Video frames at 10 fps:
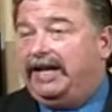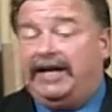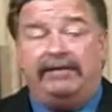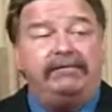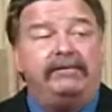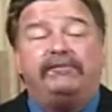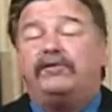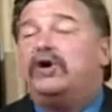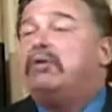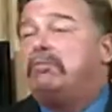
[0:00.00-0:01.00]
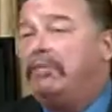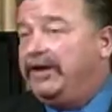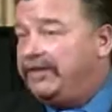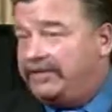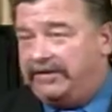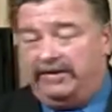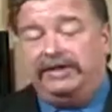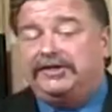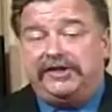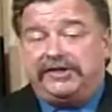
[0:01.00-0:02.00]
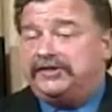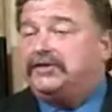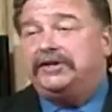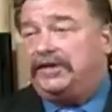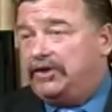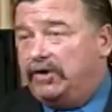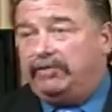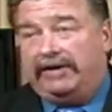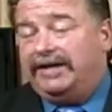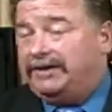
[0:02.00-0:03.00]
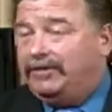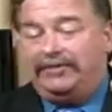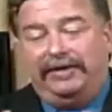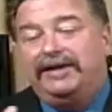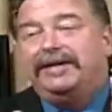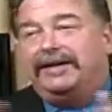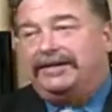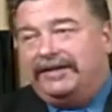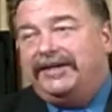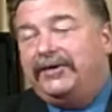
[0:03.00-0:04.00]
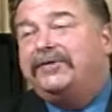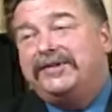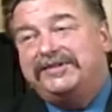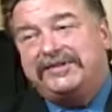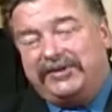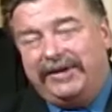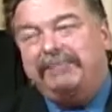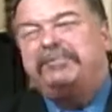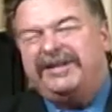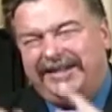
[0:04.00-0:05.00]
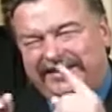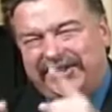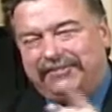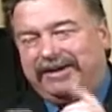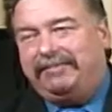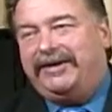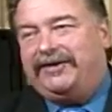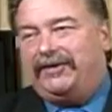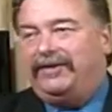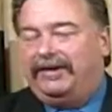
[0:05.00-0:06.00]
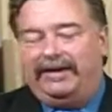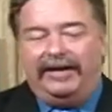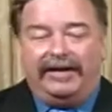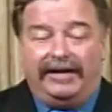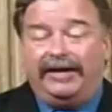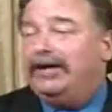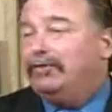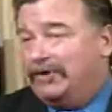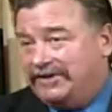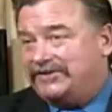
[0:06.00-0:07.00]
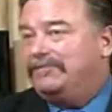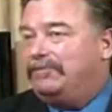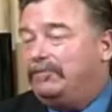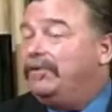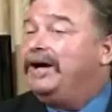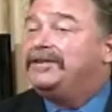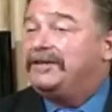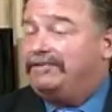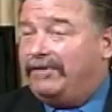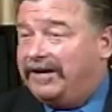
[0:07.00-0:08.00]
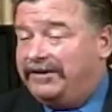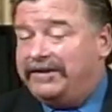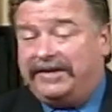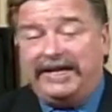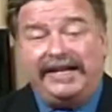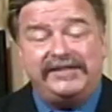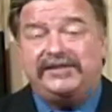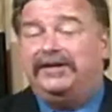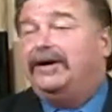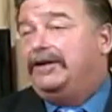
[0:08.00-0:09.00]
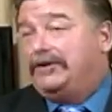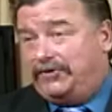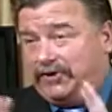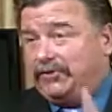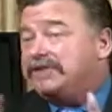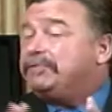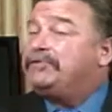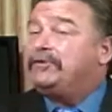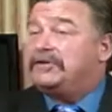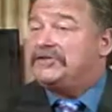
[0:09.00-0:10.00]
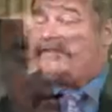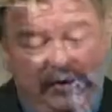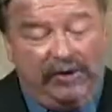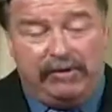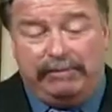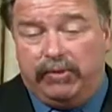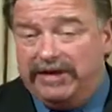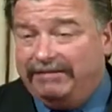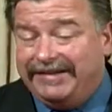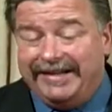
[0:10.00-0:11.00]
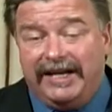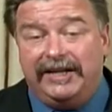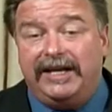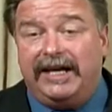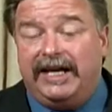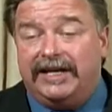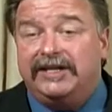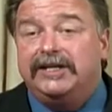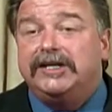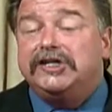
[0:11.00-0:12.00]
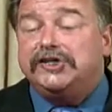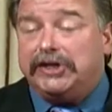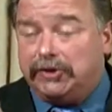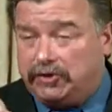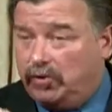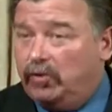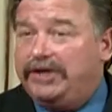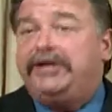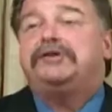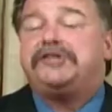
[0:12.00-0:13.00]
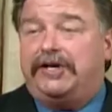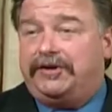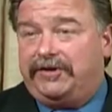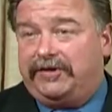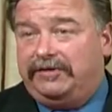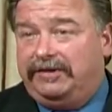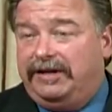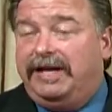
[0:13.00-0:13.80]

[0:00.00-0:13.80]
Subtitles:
And for a month, she just couldn't get over it. And I go, you know, this is great, but it's going to be better. It was. When we got to the final end of the case, 2 weeks before, we put everything in, and she looked 20 years younger,